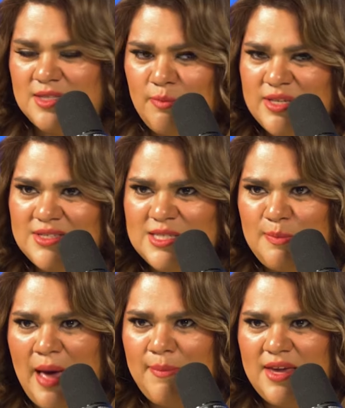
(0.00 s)
the business
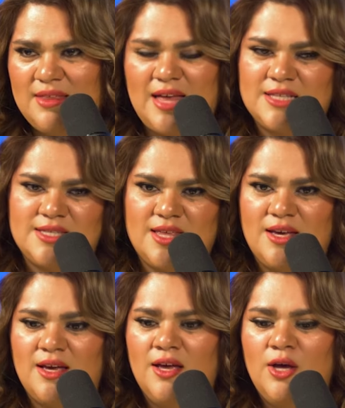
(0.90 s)
mapping. That's
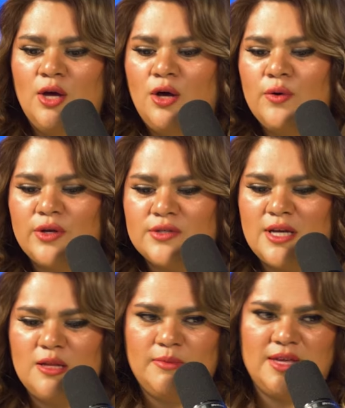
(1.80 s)
the oh, you're
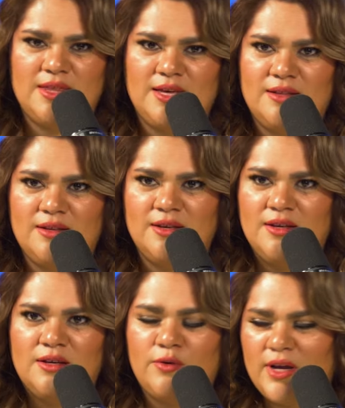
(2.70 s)
telling me that
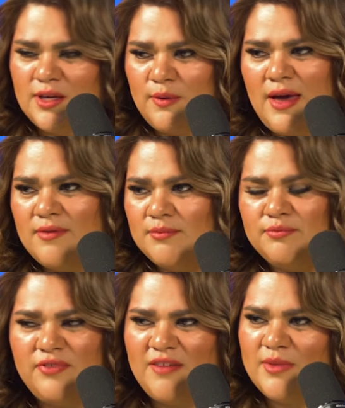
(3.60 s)
great, you have a
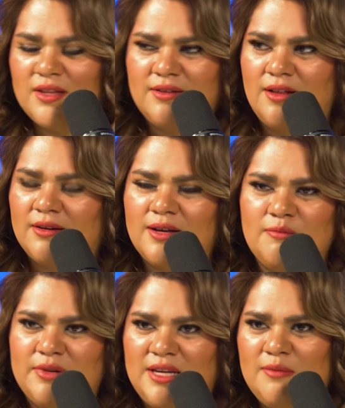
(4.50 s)
five million dollar
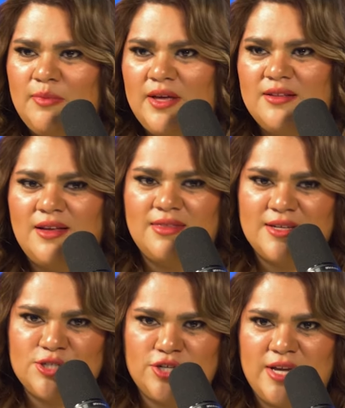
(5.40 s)
company, but
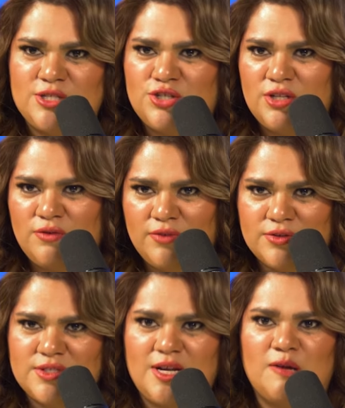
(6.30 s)
nothing's changed, and you feel
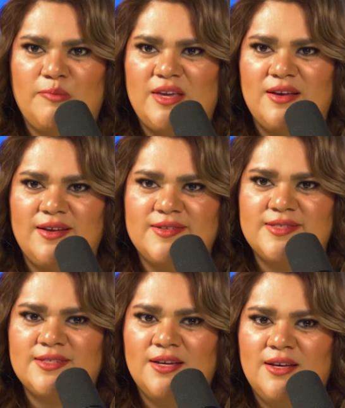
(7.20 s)
stuck because